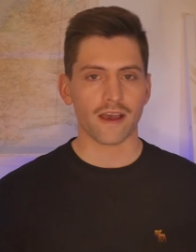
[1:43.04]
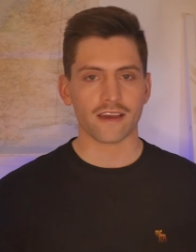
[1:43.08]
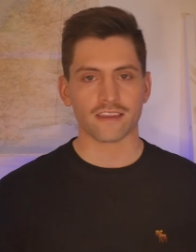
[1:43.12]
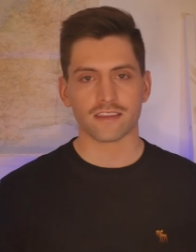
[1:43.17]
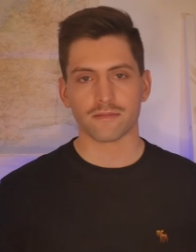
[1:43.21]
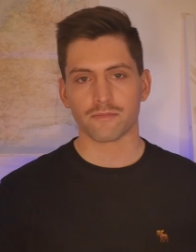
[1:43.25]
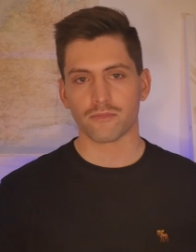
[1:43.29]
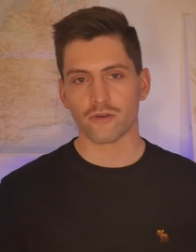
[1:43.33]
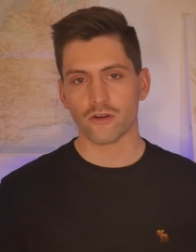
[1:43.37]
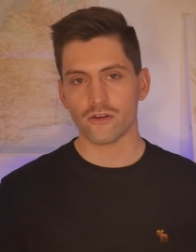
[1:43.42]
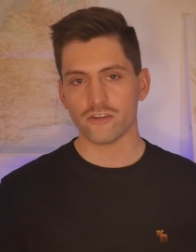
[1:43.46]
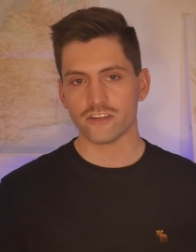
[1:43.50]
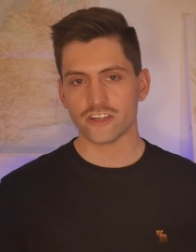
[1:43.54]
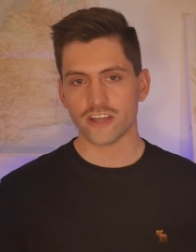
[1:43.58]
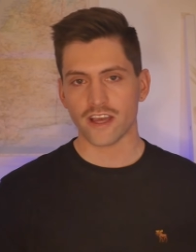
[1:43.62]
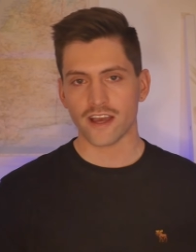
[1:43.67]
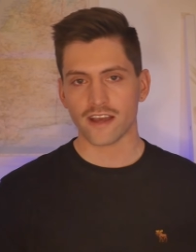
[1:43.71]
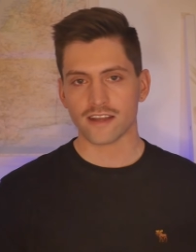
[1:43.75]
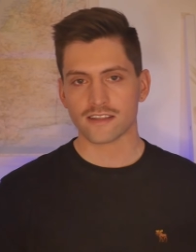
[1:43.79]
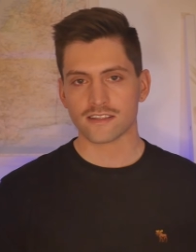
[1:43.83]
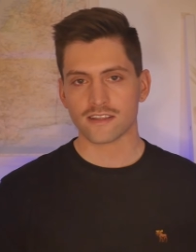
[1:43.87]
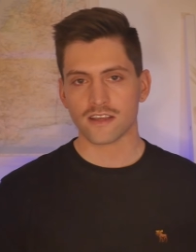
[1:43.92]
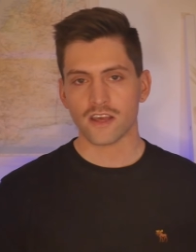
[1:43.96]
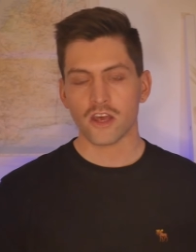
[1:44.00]
back the
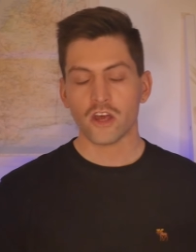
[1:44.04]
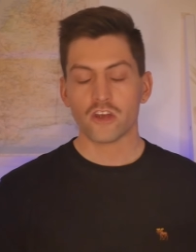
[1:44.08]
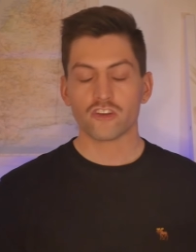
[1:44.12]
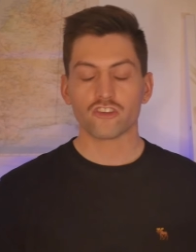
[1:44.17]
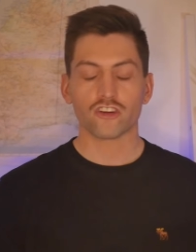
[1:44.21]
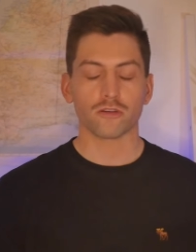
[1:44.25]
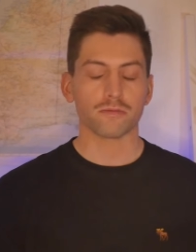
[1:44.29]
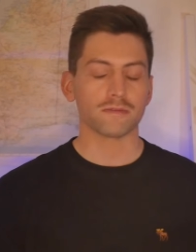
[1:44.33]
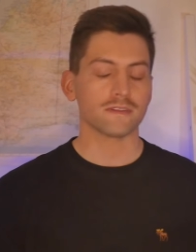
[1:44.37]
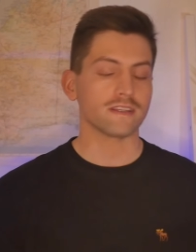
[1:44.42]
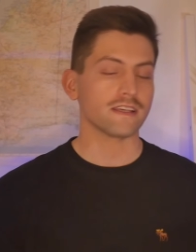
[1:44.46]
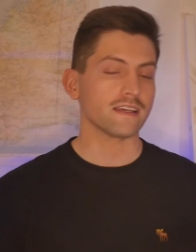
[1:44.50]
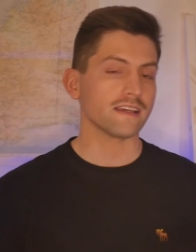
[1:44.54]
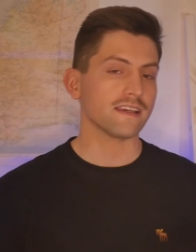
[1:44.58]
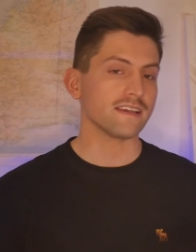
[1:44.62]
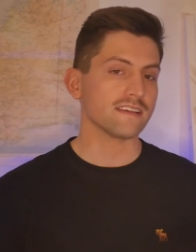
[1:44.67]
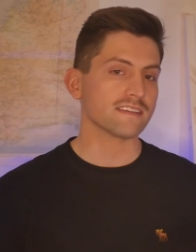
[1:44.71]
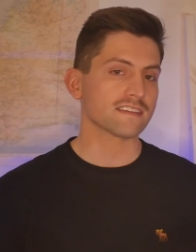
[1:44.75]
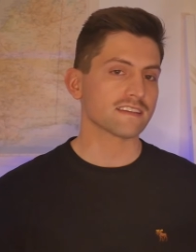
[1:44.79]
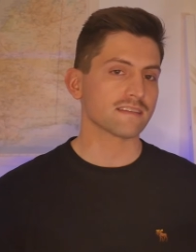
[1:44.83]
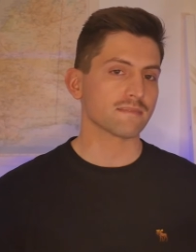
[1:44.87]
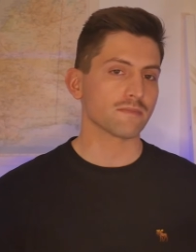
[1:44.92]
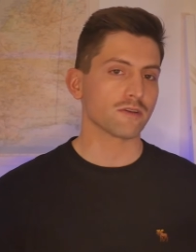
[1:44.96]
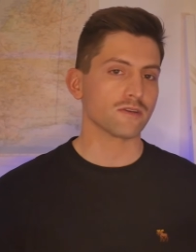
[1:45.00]
project, dropping the
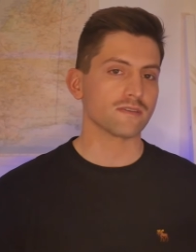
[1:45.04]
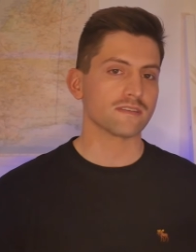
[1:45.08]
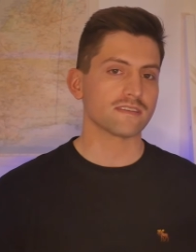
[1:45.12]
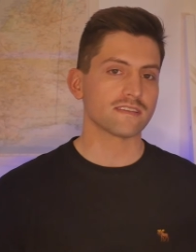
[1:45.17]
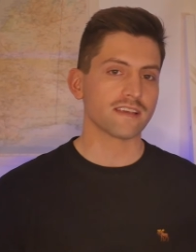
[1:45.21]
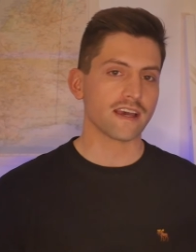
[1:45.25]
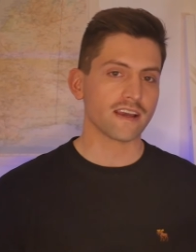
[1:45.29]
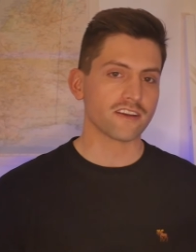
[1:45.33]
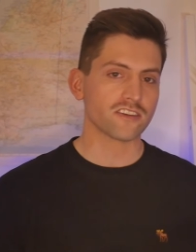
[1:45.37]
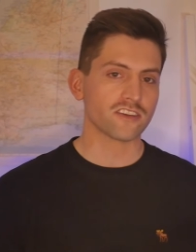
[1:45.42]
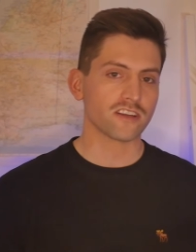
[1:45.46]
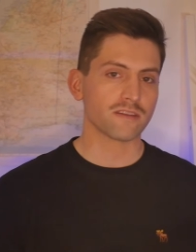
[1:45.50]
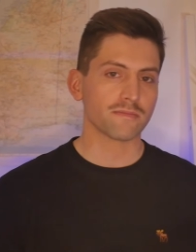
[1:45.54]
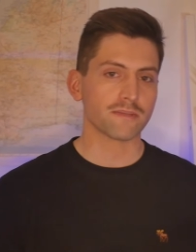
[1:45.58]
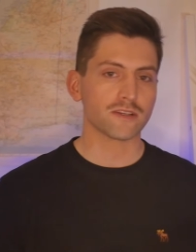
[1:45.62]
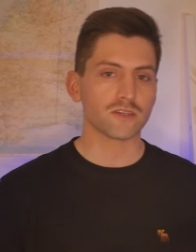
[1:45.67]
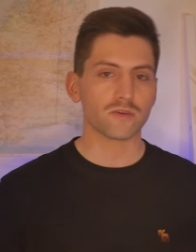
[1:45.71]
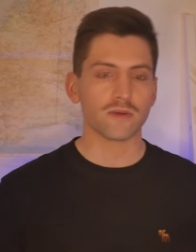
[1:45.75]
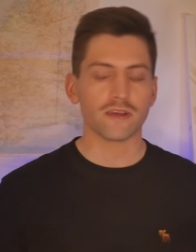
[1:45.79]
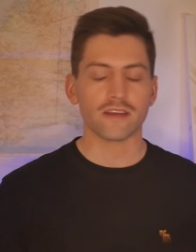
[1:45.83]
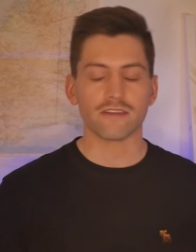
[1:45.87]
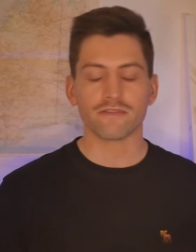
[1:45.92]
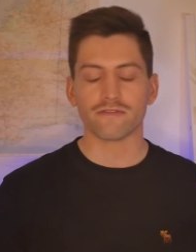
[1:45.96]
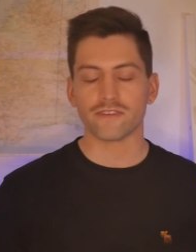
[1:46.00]
easternmost section
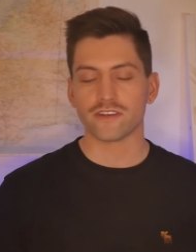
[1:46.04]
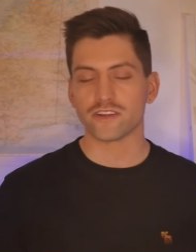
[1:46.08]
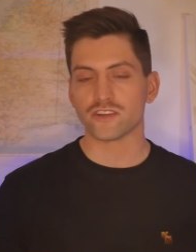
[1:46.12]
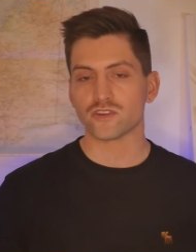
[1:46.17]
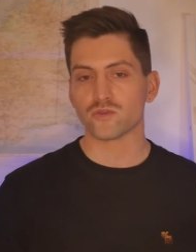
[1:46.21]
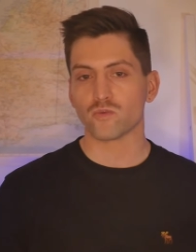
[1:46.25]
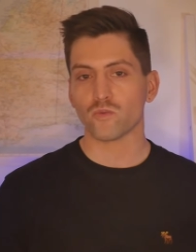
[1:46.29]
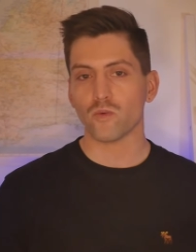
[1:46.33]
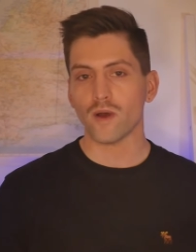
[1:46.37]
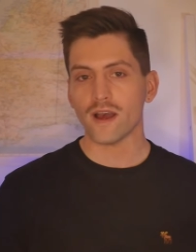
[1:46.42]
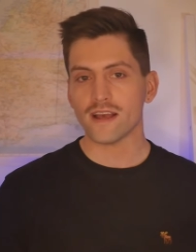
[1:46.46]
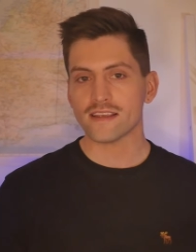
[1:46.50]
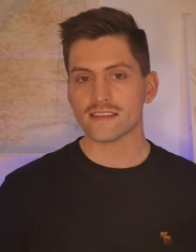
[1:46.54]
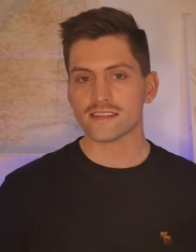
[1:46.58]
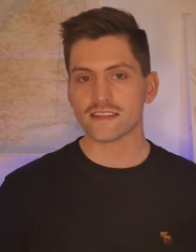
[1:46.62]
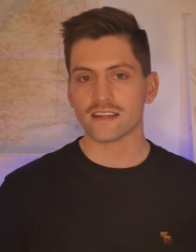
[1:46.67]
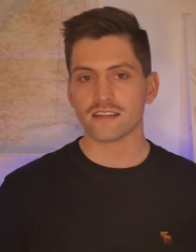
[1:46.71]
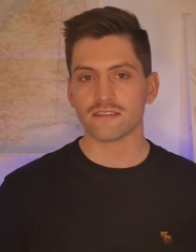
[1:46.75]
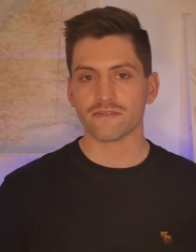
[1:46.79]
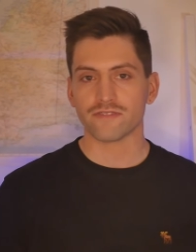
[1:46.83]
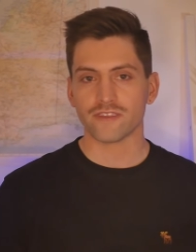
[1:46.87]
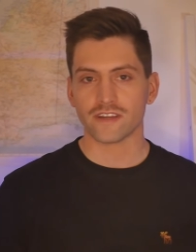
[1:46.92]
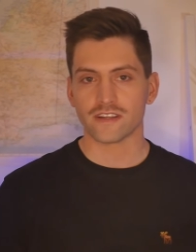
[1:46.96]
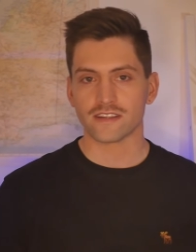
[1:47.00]
between Finch West
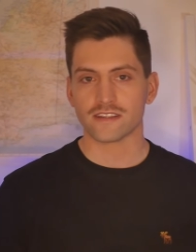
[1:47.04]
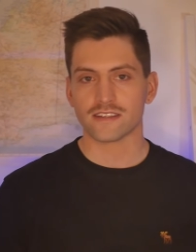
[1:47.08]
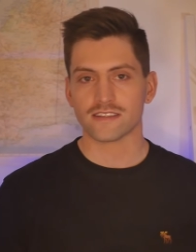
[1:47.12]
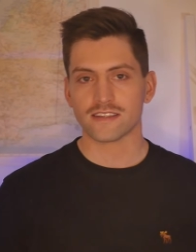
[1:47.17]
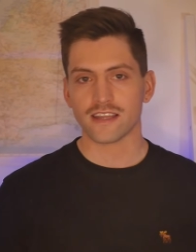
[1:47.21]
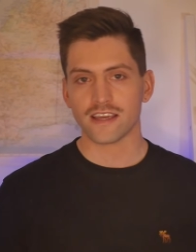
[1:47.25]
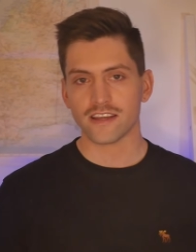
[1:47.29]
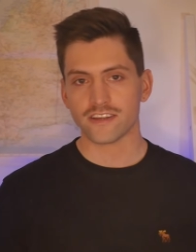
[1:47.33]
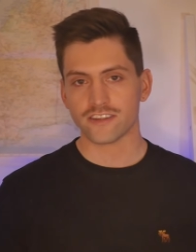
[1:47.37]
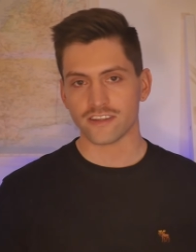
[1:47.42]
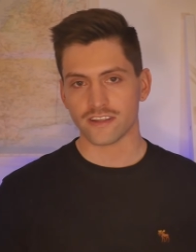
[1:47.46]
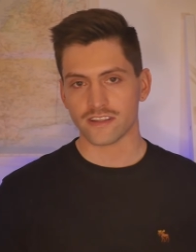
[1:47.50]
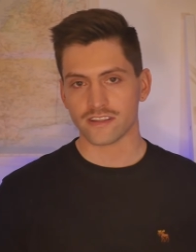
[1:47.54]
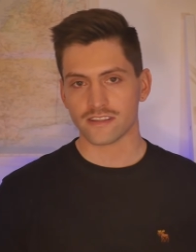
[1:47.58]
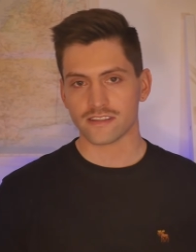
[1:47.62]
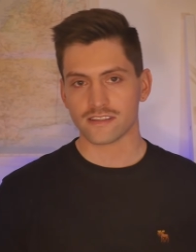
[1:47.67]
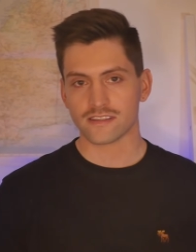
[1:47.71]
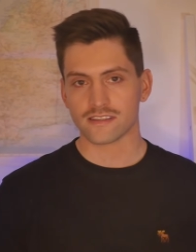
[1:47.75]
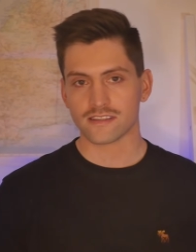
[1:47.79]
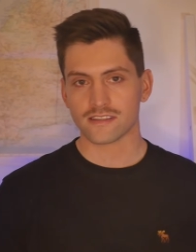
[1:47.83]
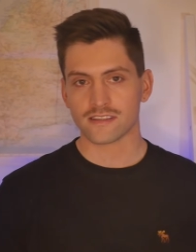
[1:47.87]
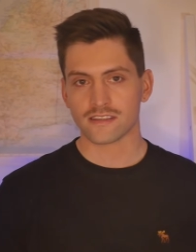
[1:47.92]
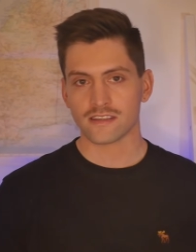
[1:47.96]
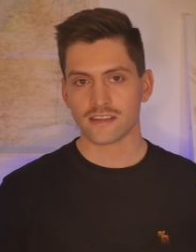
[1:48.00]
and Finch
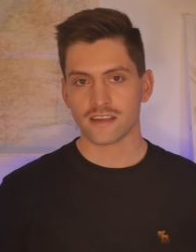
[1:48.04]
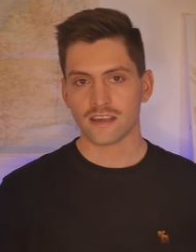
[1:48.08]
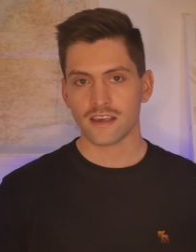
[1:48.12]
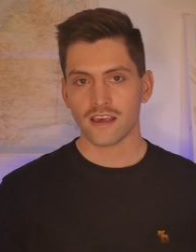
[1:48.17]
stations.